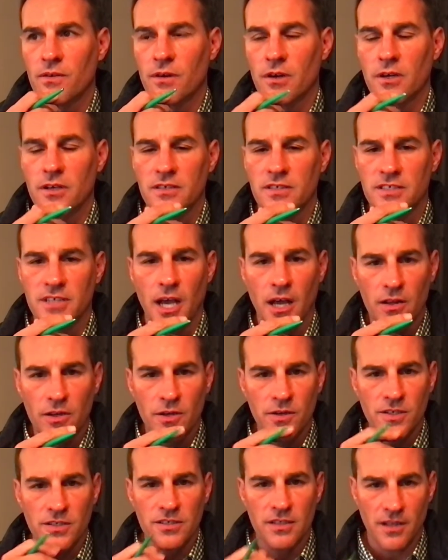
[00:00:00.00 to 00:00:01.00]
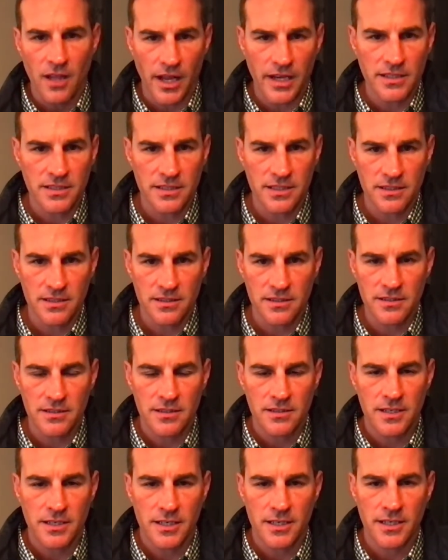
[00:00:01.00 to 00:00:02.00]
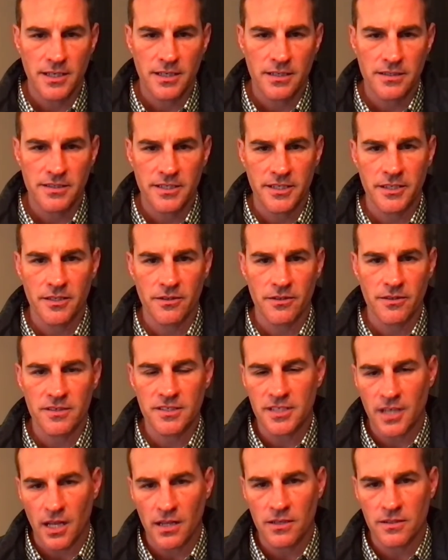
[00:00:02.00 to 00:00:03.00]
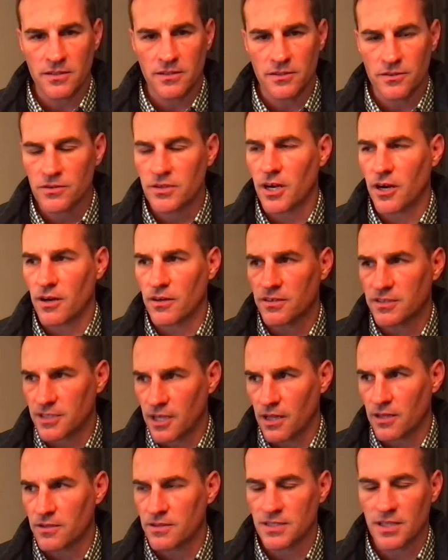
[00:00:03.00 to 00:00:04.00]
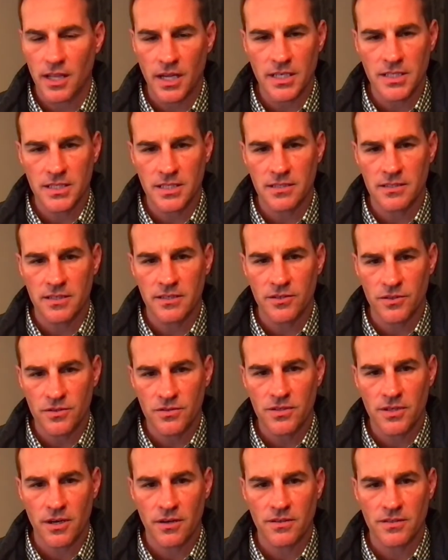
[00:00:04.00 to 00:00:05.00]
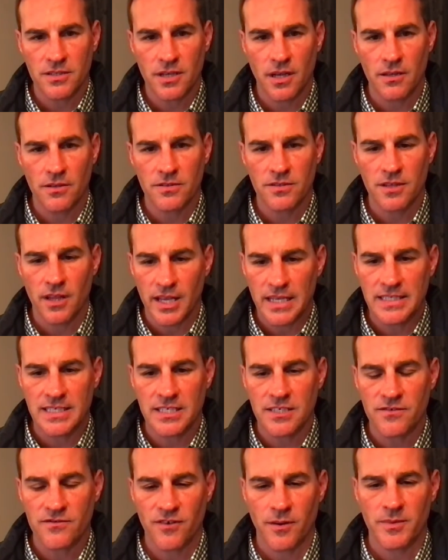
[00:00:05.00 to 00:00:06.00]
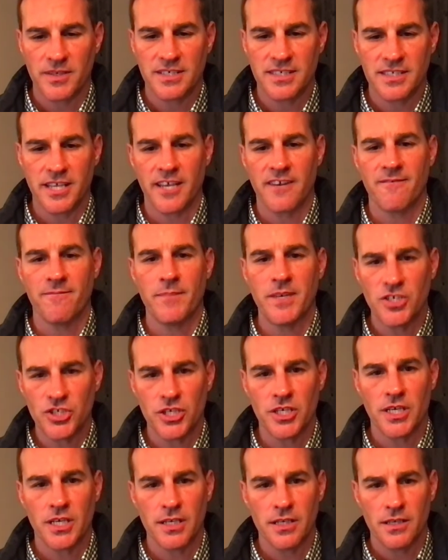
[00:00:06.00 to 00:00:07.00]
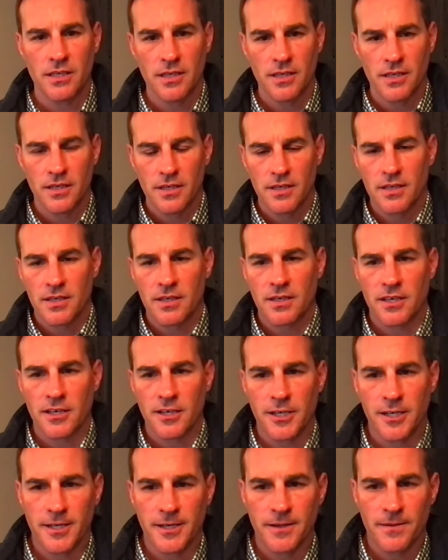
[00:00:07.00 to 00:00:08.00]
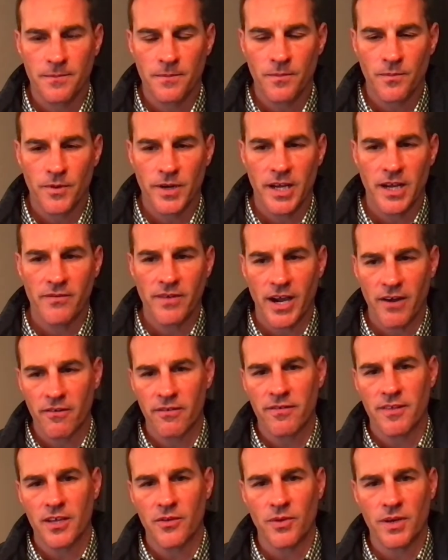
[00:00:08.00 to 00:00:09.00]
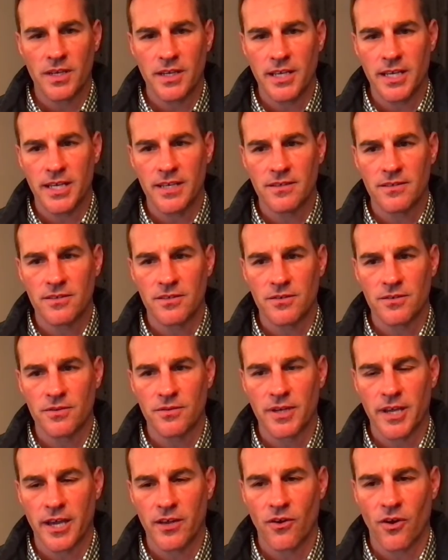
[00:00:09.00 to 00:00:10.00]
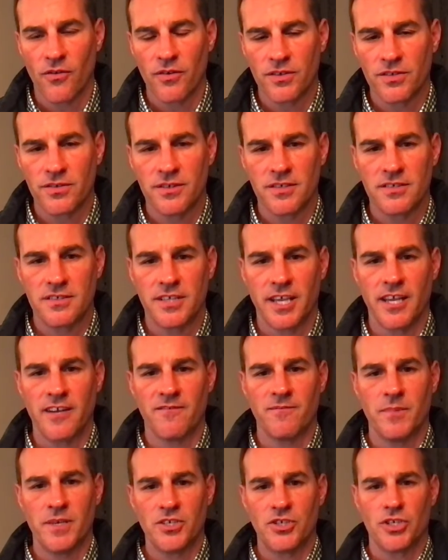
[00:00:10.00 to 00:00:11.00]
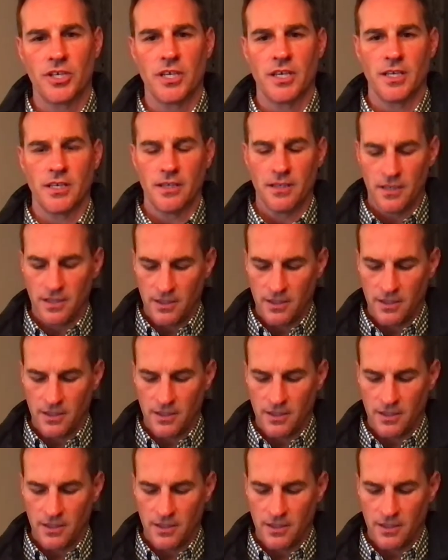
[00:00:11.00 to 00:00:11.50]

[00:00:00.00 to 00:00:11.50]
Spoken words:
seller's license, dealer sellers, new car sellers license, and used car sellers license from the state of Michigan. We have everything we need to get over to the state of Michigan,